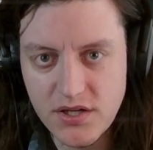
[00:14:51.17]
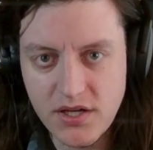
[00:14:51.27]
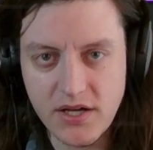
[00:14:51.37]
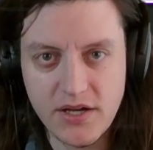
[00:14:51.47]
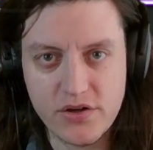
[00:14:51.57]

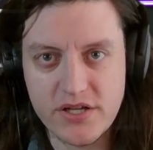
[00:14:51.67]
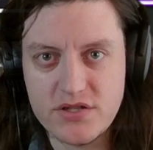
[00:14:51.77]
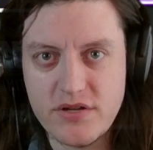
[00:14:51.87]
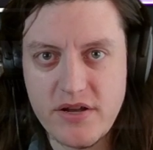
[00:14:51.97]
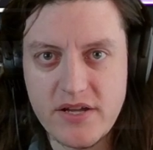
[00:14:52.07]
Okay, so
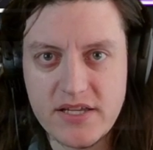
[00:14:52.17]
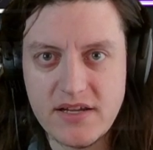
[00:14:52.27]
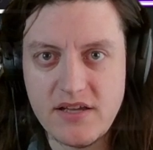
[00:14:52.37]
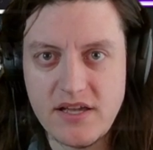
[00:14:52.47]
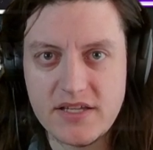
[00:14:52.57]
now I
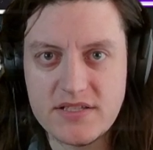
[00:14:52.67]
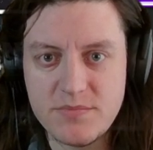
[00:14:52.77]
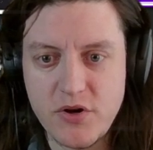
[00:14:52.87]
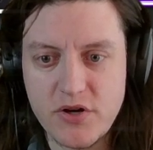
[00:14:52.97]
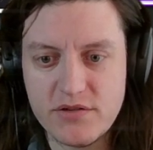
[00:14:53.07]
can
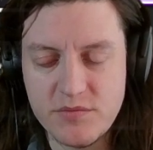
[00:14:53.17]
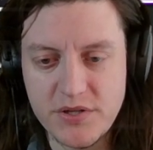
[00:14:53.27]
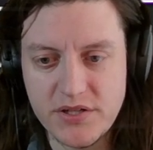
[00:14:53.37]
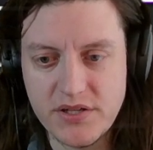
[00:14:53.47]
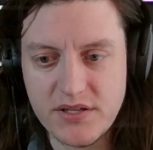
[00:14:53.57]
Spark of
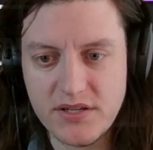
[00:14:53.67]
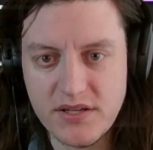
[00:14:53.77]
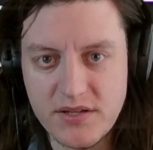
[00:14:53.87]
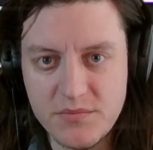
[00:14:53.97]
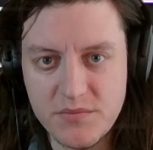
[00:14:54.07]
Rebellion
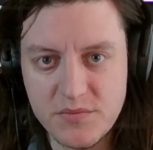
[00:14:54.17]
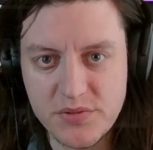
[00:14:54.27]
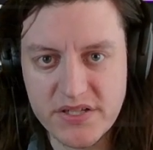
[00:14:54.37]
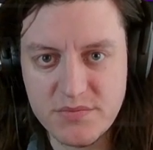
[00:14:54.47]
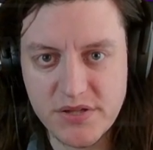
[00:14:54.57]
him
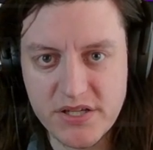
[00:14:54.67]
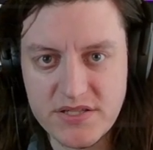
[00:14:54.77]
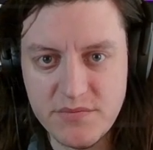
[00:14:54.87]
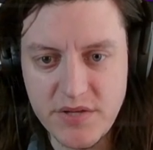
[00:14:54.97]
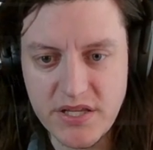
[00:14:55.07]
plus play
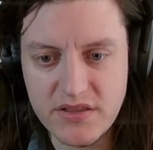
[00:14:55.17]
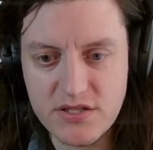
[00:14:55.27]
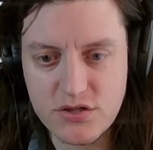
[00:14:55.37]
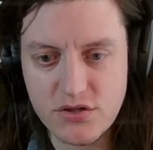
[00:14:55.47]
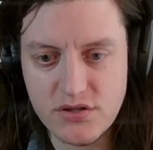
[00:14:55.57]
Sabine
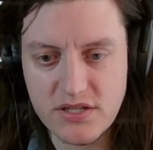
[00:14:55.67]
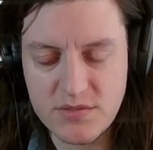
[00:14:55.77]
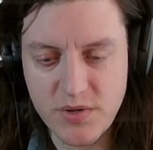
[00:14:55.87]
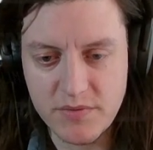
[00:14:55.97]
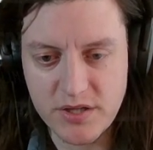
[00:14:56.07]
this turn.
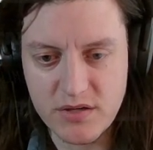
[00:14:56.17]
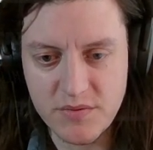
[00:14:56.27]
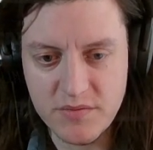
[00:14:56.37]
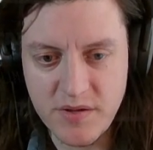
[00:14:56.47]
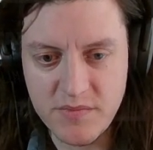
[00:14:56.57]
That's probably going to
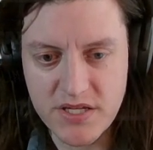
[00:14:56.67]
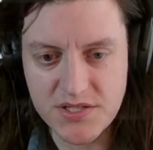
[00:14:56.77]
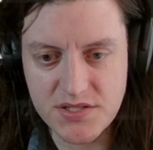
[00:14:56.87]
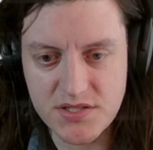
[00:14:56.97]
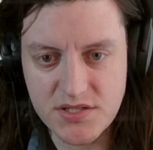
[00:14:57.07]
be my
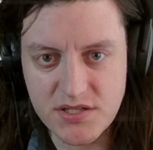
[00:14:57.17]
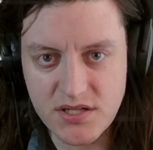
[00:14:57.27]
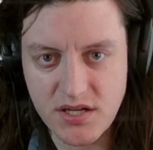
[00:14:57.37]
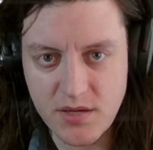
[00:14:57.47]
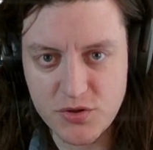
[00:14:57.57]
best
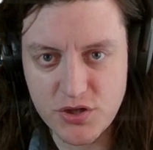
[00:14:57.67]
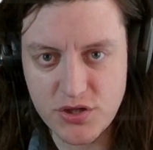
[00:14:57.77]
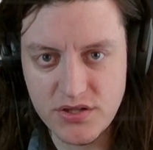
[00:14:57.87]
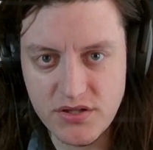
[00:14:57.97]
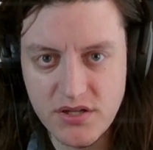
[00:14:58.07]

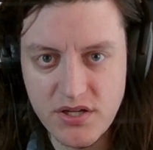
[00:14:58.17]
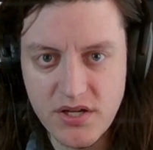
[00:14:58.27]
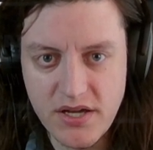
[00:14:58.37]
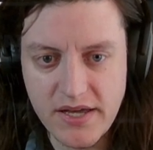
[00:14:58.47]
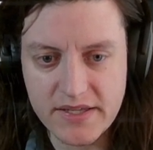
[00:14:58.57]
option.
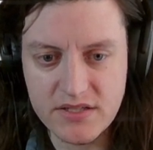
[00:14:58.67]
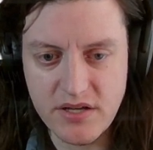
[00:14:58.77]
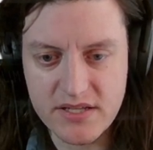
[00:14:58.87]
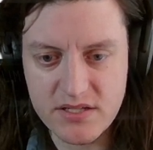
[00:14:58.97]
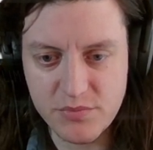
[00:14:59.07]
I
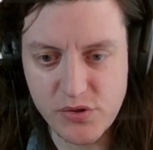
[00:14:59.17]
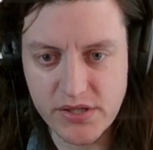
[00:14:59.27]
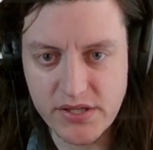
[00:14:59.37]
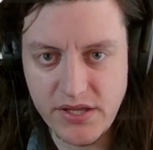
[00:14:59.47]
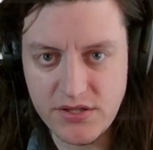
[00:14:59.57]
can
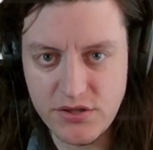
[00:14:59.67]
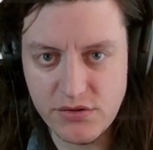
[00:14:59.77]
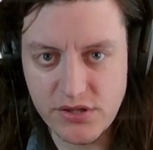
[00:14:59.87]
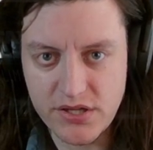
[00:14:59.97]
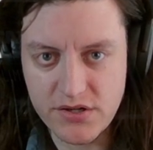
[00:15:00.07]
deploy K2
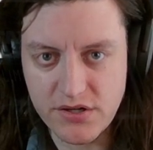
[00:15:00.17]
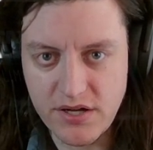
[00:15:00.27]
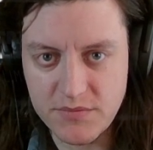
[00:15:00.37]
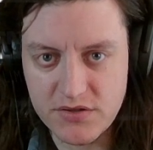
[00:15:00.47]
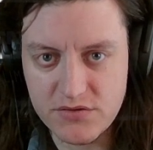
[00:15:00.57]
later.
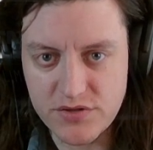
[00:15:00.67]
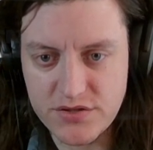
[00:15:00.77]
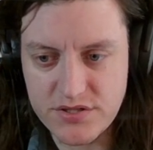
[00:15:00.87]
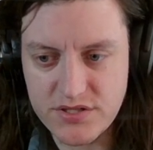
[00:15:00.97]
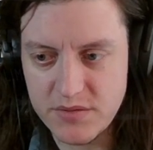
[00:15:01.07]
I'm gonna
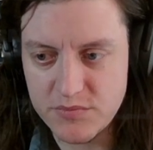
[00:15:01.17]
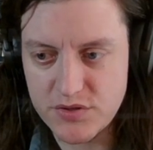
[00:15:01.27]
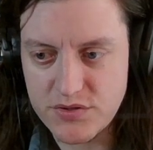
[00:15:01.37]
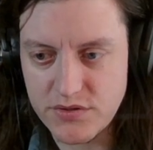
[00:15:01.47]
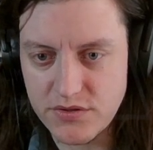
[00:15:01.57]
resource the
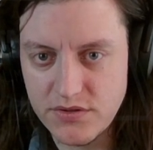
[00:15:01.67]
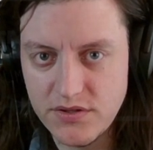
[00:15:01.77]
bamboozle.